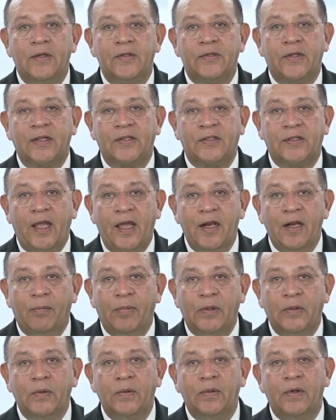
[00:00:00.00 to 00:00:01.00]

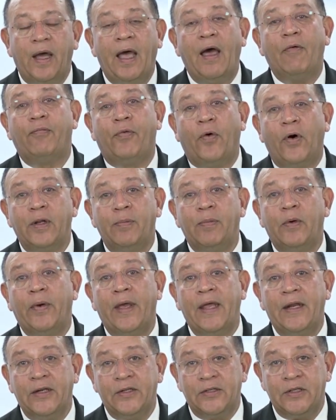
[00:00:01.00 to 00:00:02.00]
sustainable,
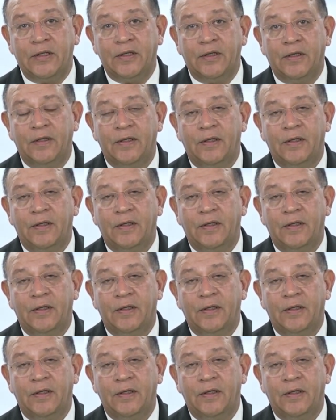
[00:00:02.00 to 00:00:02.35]
affordable energy.